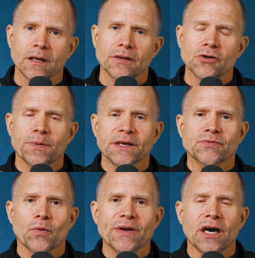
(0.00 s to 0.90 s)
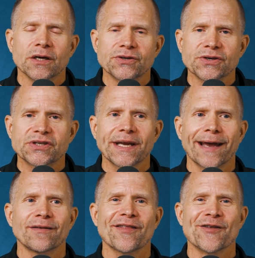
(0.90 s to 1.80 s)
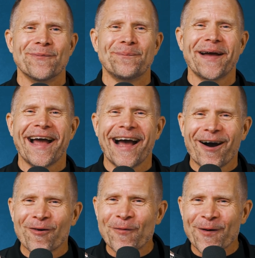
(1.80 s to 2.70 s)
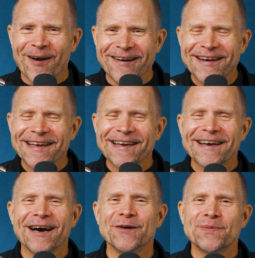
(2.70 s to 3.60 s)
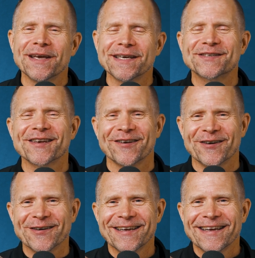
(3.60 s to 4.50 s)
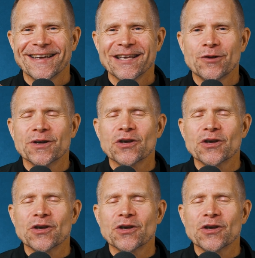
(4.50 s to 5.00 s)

to a place where we understand the power of being secure. You know what